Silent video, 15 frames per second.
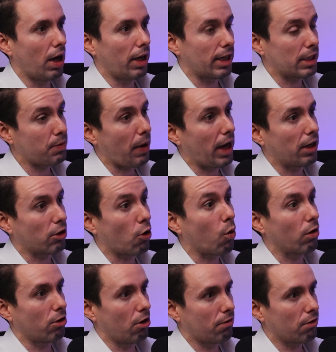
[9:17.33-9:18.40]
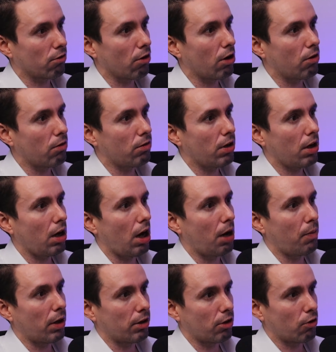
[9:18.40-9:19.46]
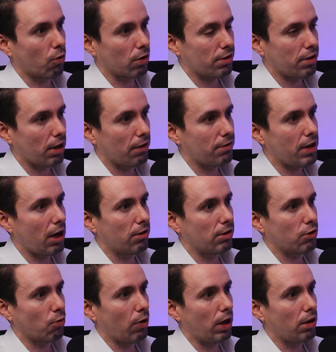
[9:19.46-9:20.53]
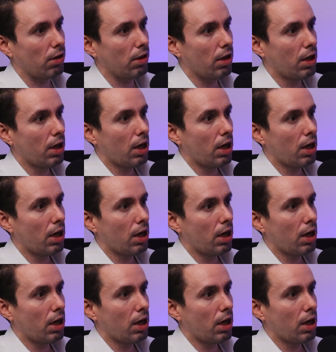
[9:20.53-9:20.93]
expand Cordova Road on the north side of town as well.